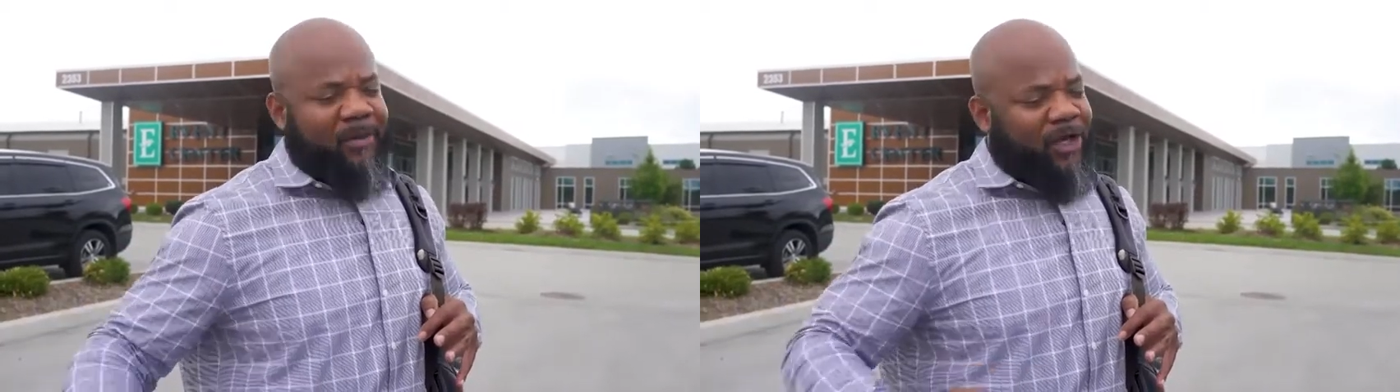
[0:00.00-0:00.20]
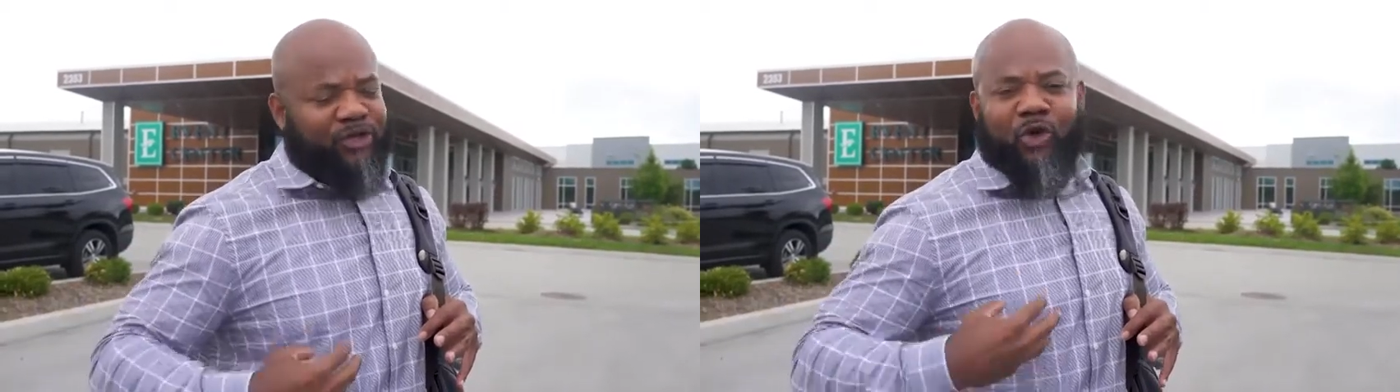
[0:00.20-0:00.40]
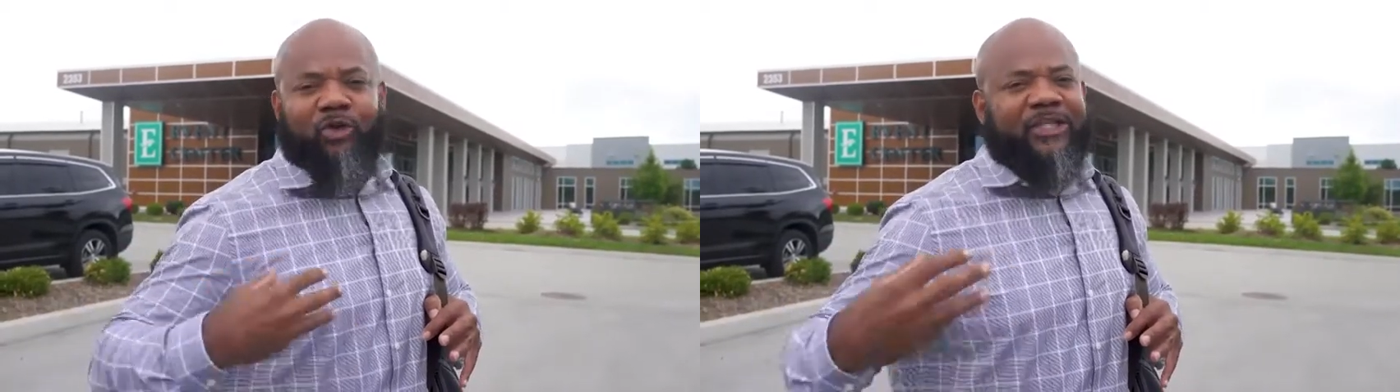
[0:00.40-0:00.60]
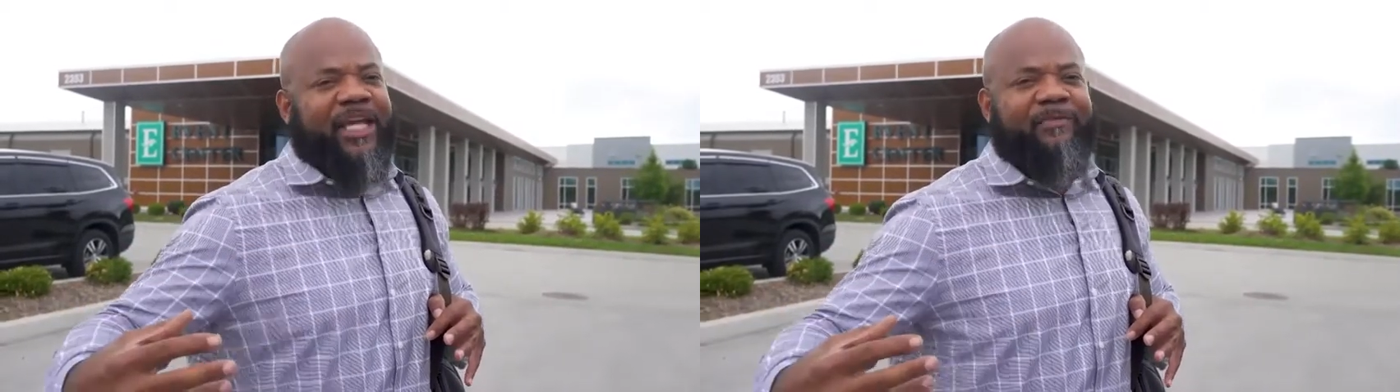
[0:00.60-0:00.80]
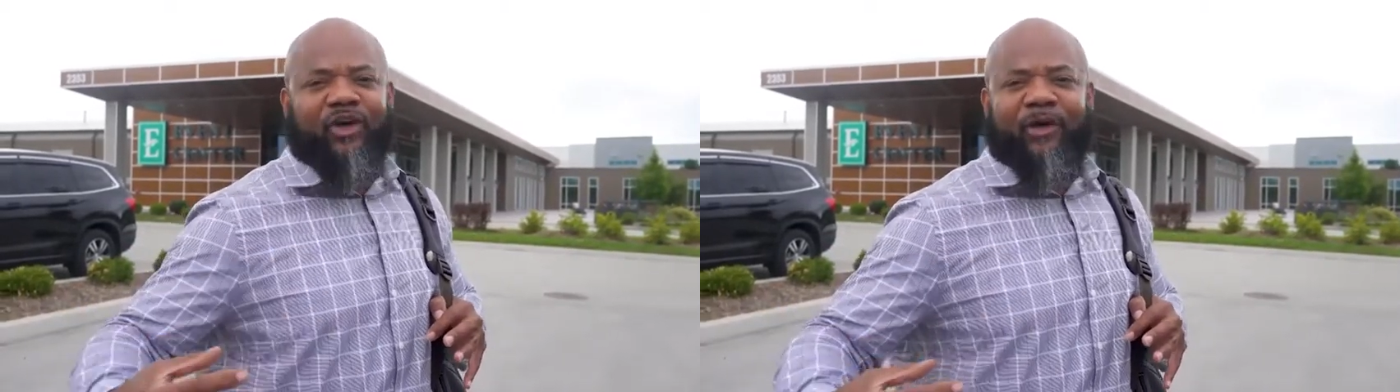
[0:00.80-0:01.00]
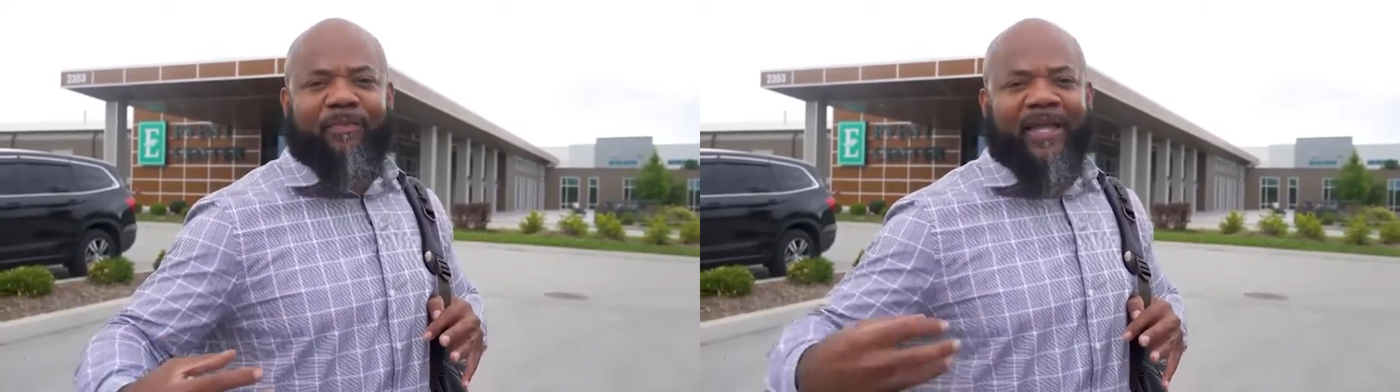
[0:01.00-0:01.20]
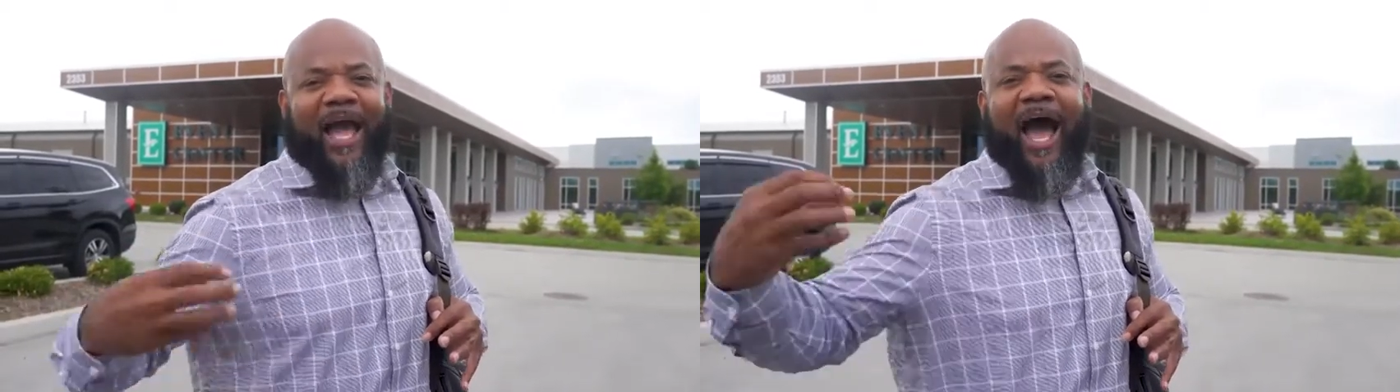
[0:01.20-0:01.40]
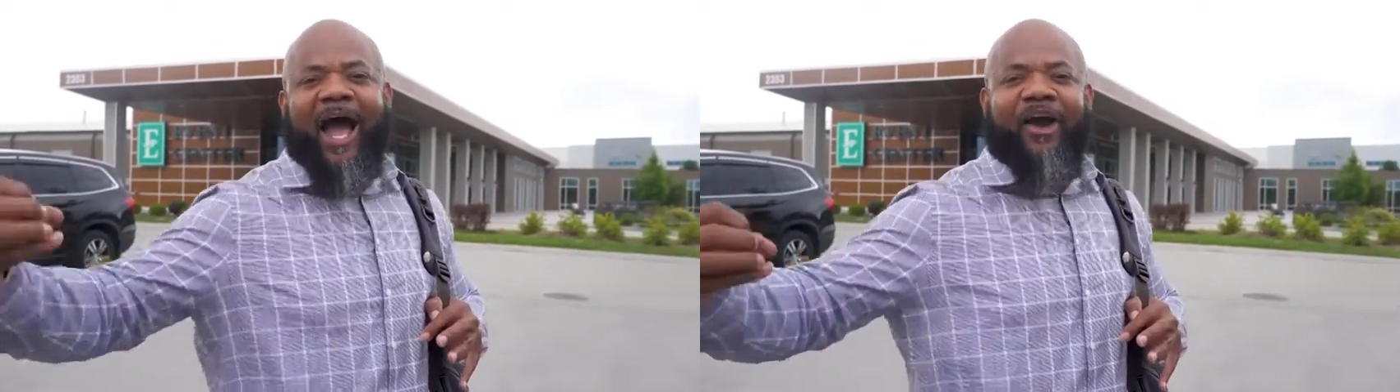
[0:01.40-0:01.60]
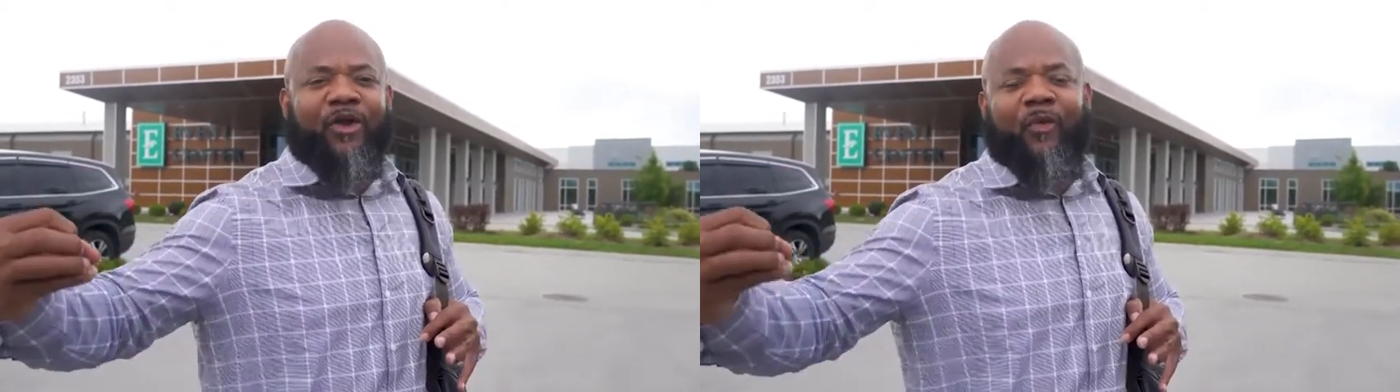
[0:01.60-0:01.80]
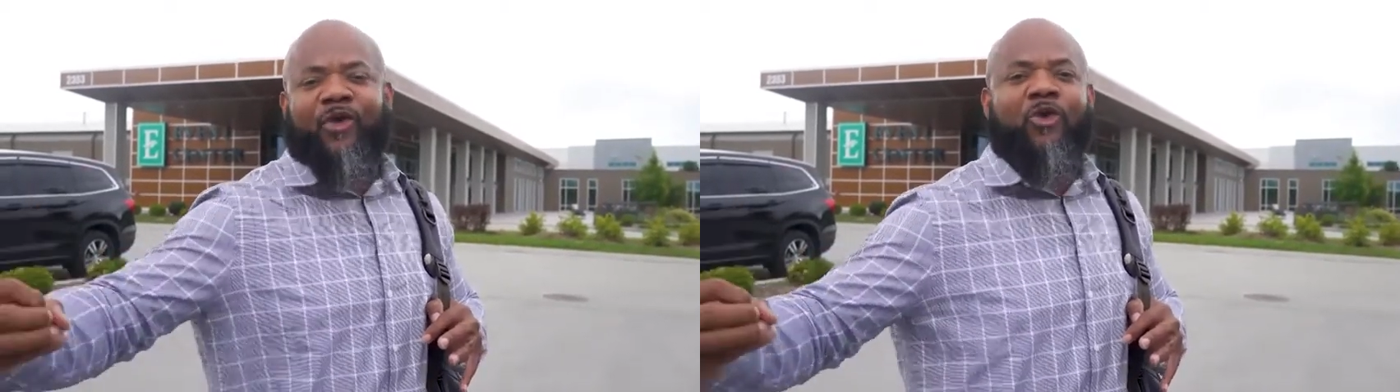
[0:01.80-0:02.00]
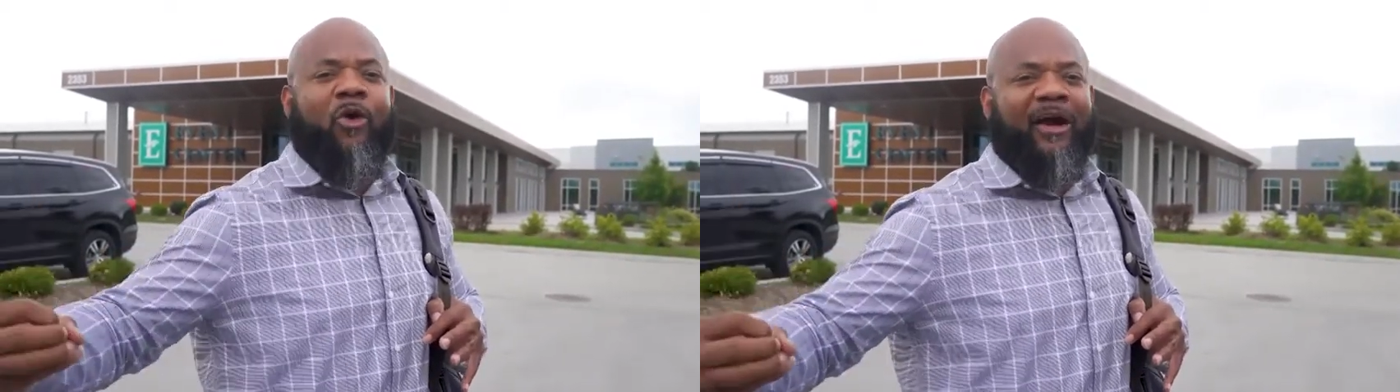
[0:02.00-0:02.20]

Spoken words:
Because no team's gonna be higher than what you